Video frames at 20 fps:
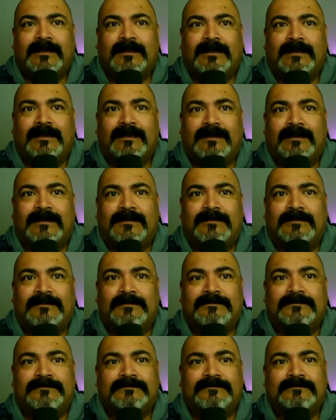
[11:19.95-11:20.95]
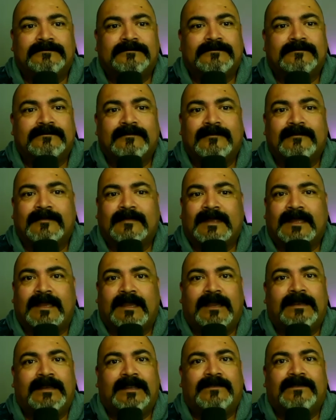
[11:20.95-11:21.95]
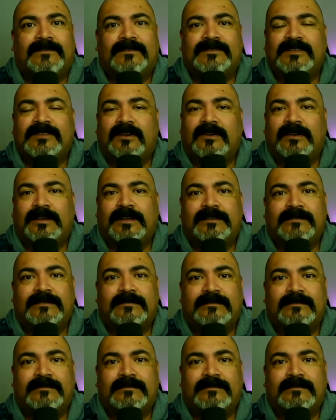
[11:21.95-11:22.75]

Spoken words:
Um, I never saw it.